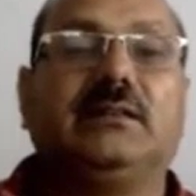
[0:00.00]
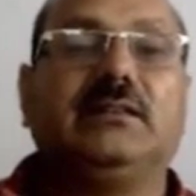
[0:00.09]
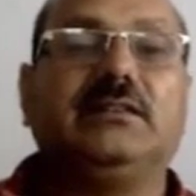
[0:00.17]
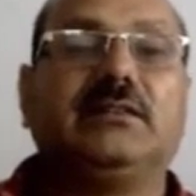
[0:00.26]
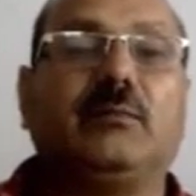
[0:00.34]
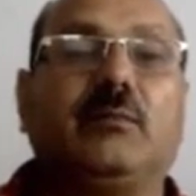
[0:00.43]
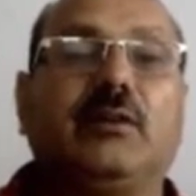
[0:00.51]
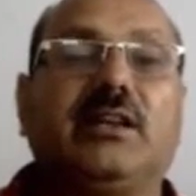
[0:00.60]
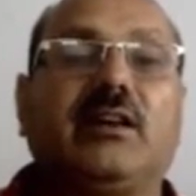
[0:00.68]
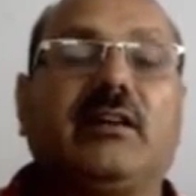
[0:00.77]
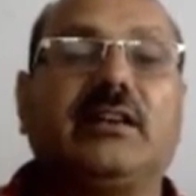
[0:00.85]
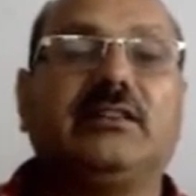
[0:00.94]
These
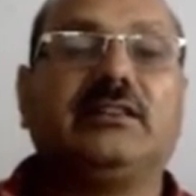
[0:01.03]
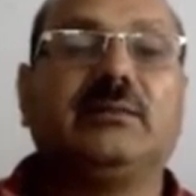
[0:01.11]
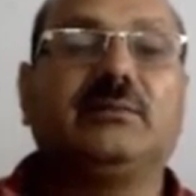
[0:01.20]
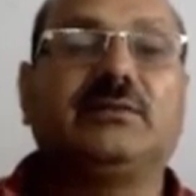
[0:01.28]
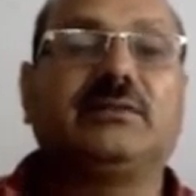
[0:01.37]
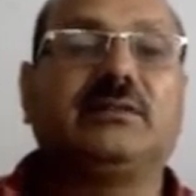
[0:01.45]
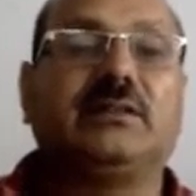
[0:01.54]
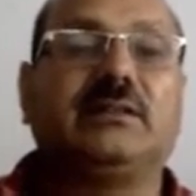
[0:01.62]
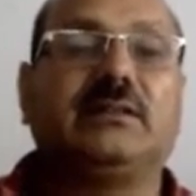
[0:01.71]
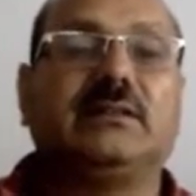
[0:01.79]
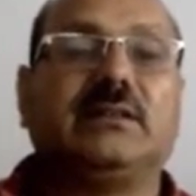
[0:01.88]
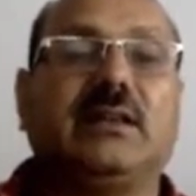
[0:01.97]
Monera organisms,
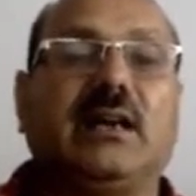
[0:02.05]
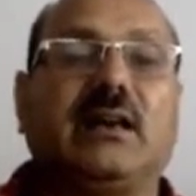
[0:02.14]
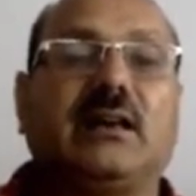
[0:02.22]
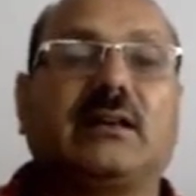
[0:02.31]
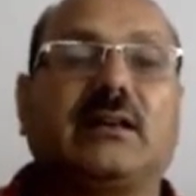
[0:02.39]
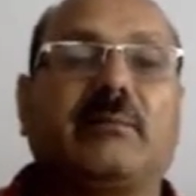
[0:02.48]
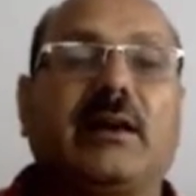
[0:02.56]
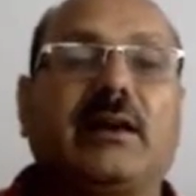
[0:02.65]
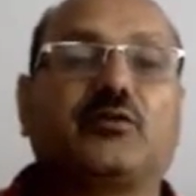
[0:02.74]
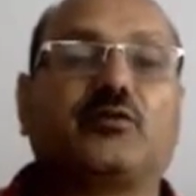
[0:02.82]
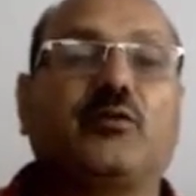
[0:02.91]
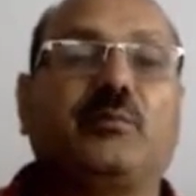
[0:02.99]
they are
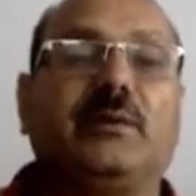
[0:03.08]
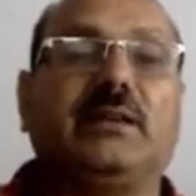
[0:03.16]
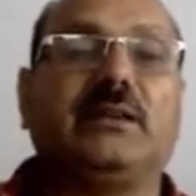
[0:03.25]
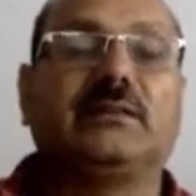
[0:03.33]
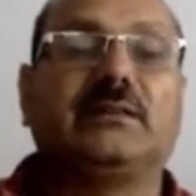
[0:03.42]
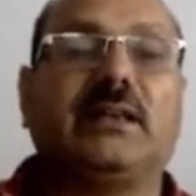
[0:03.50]
microscopic.